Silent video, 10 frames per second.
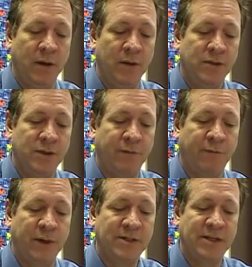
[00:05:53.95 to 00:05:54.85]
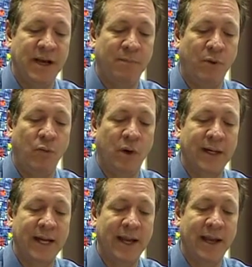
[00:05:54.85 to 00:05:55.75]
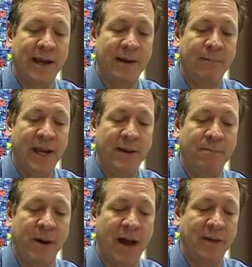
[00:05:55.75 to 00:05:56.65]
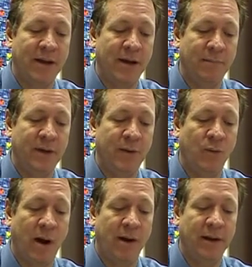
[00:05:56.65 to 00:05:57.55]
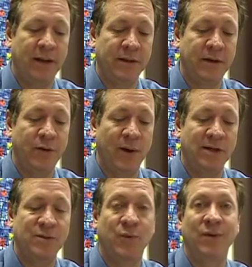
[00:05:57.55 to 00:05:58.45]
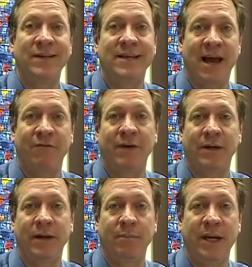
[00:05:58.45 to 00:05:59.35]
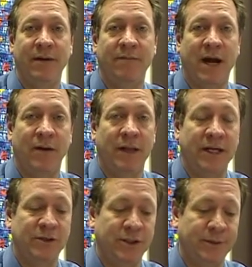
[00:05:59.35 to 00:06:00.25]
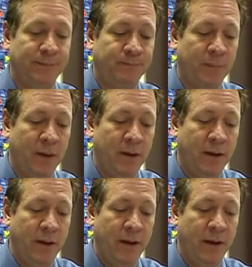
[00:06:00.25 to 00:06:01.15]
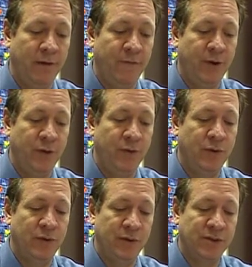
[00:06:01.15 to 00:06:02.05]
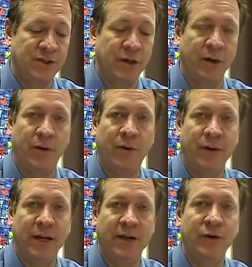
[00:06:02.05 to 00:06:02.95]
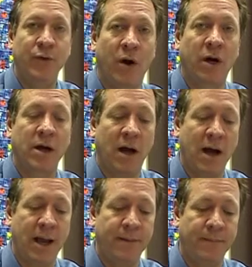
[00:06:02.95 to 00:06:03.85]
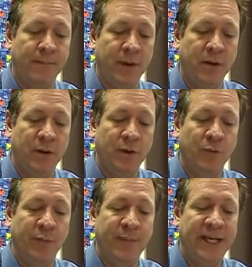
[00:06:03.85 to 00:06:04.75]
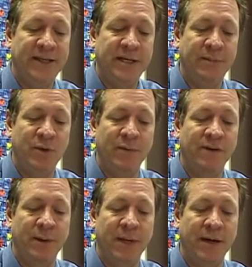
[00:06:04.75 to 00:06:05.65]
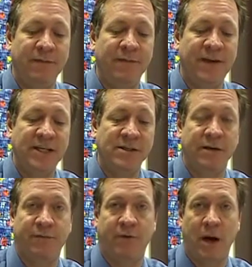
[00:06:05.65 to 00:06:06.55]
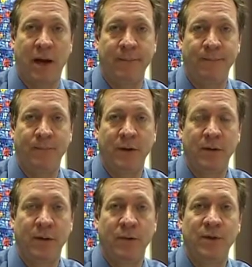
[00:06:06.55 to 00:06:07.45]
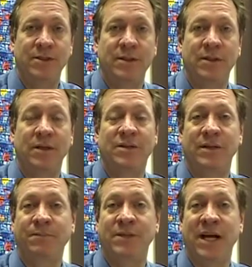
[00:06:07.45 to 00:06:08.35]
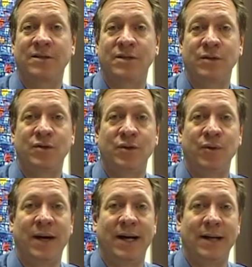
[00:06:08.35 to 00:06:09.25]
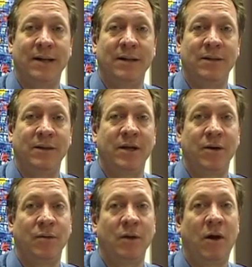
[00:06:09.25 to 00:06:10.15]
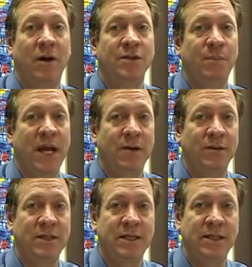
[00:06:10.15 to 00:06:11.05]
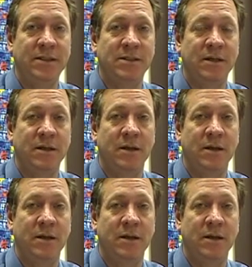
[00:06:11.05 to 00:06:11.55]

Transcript: So, for example, working and getting paid by the company while in the U.S. will definitely be a violation. If you do so and are caught, you will be deemed to have committed visa fraud, which subjects you to large penalties.